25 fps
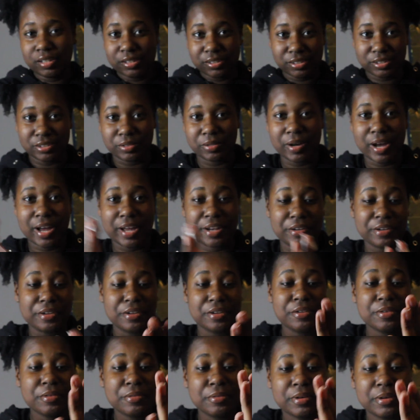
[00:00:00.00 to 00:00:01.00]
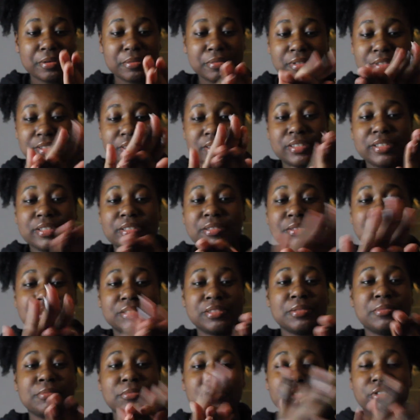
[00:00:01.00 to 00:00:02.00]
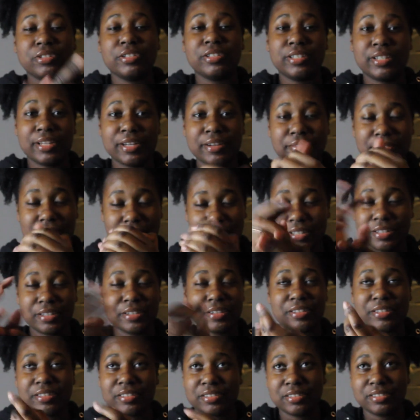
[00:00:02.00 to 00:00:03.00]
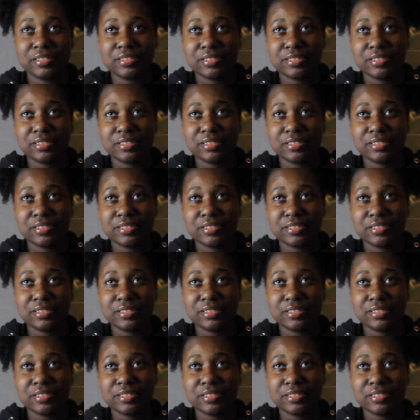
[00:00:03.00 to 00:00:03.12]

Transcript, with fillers: So I knew it was still some more left in there.